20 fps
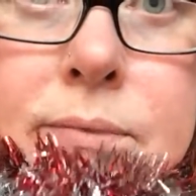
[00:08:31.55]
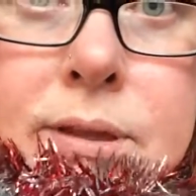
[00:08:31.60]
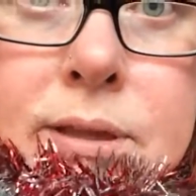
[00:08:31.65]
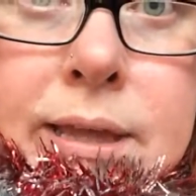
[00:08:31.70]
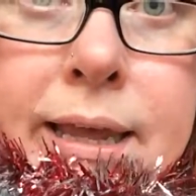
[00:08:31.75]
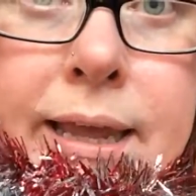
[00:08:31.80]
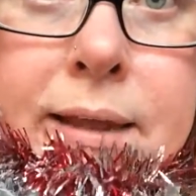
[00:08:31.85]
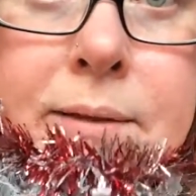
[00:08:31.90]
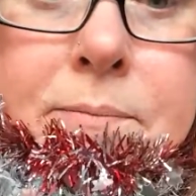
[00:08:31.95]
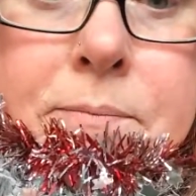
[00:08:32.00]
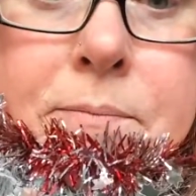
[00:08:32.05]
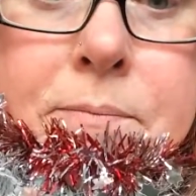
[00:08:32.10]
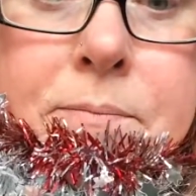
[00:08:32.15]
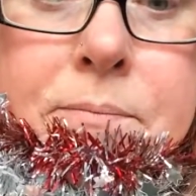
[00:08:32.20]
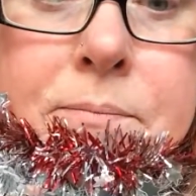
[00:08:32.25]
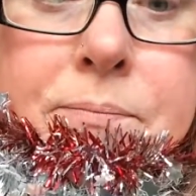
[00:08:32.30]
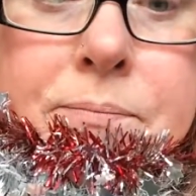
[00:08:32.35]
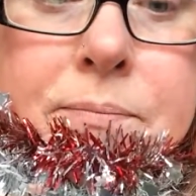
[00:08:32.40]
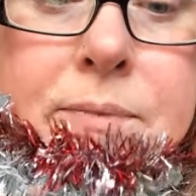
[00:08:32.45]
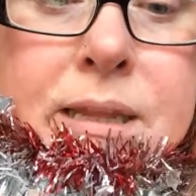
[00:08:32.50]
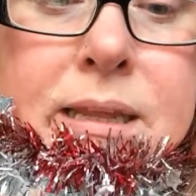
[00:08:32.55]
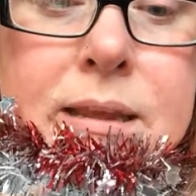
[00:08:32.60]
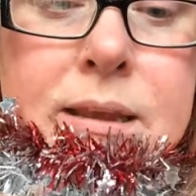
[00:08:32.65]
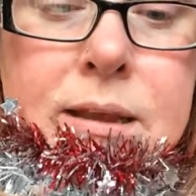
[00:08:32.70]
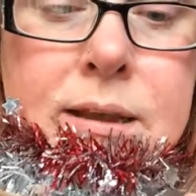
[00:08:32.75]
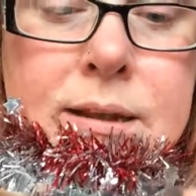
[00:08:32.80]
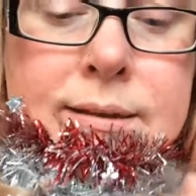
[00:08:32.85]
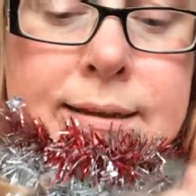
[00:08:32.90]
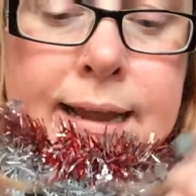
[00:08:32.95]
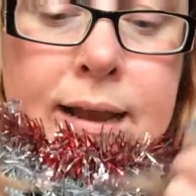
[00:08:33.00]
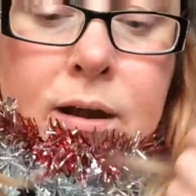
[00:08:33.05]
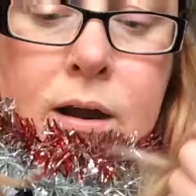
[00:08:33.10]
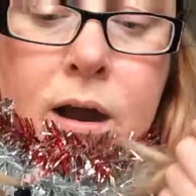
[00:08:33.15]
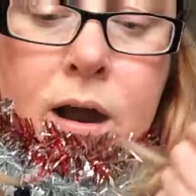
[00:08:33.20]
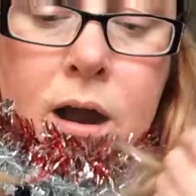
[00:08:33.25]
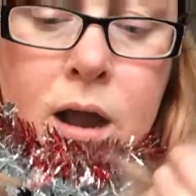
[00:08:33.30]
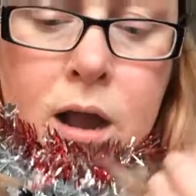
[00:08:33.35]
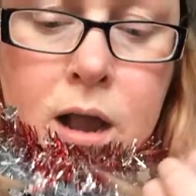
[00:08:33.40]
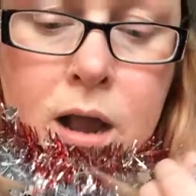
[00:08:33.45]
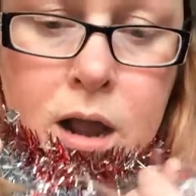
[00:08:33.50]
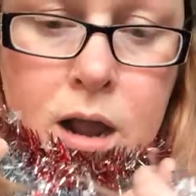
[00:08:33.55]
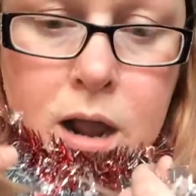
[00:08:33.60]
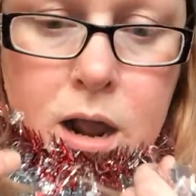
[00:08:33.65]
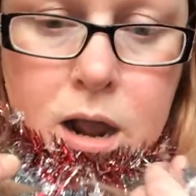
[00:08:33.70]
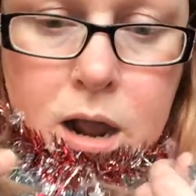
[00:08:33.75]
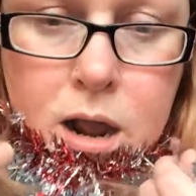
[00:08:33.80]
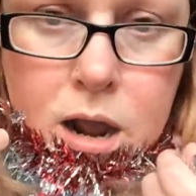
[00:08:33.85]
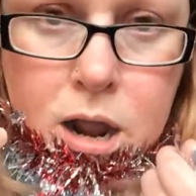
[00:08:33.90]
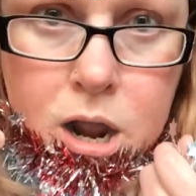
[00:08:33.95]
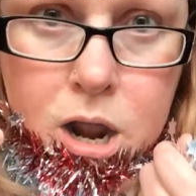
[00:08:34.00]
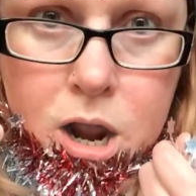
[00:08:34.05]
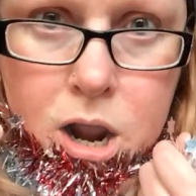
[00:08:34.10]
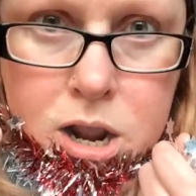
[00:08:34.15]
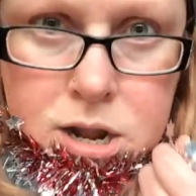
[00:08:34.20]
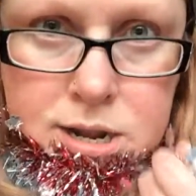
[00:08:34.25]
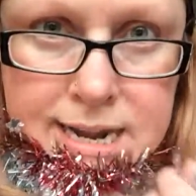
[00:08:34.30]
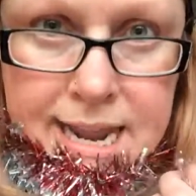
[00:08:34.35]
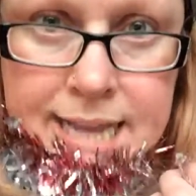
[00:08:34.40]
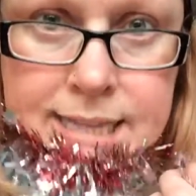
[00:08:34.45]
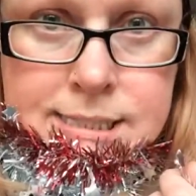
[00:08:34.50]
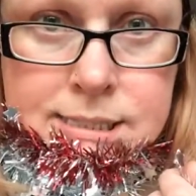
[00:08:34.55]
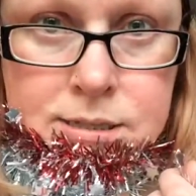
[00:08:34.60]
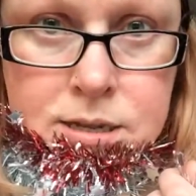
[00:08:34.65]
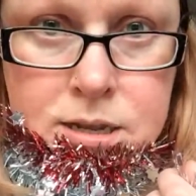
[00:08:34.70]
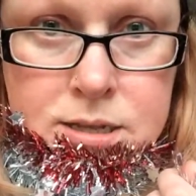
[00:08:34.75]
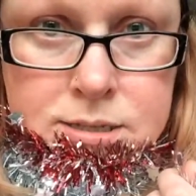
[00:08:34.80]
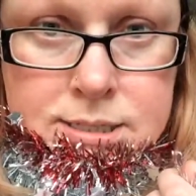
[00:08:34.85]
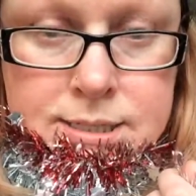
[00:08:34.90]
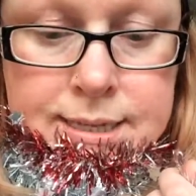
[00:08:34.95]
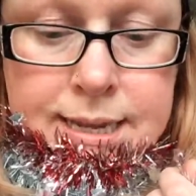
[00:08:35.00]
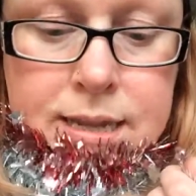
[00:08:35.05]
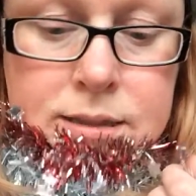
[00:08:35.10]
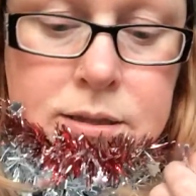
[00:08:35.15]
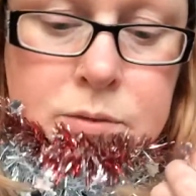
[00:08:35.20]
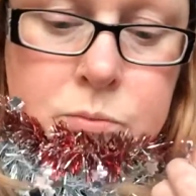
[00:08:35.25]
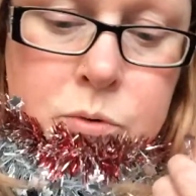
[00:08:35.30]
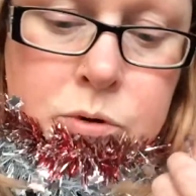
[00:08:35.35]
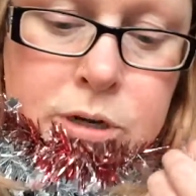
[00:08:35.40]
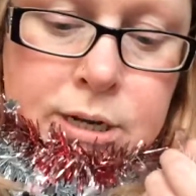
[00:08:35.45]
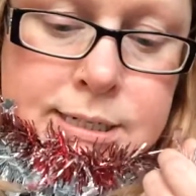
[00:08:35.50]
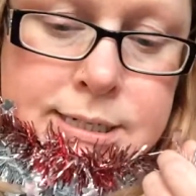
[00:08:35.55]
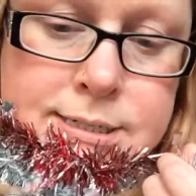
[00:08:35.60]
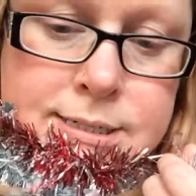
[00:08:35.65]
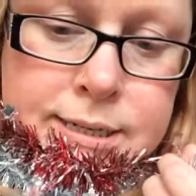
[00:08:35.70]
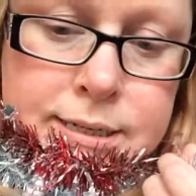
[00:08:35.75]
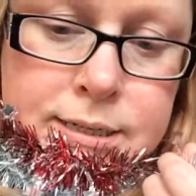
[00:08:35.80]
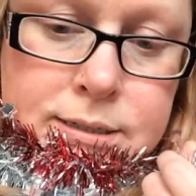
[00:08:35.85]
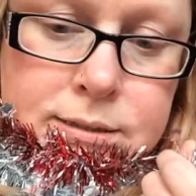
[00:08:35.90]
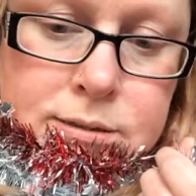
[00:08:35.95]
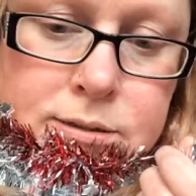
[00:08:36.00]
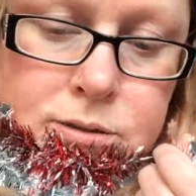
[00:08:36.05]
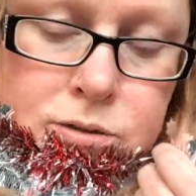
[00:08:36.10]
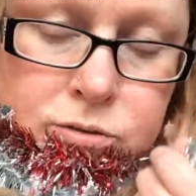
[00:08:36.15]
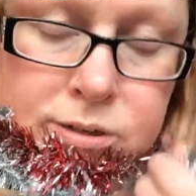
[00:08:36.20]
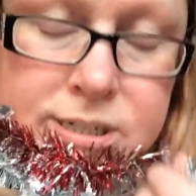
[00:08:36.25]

Okay. Now, let's start together. We're going to sing the